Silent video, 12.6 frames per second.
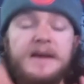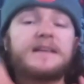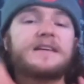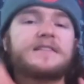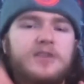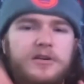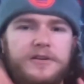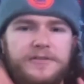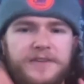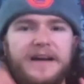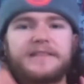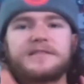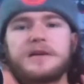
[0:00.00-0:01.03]
They started to
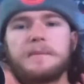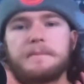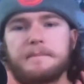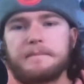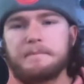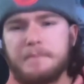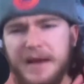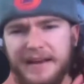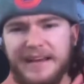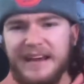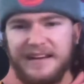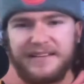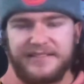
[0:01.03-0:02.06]
find some
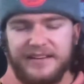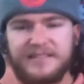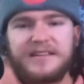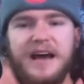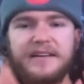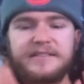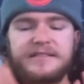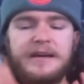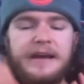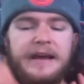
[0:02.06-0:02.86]
mitigating success less.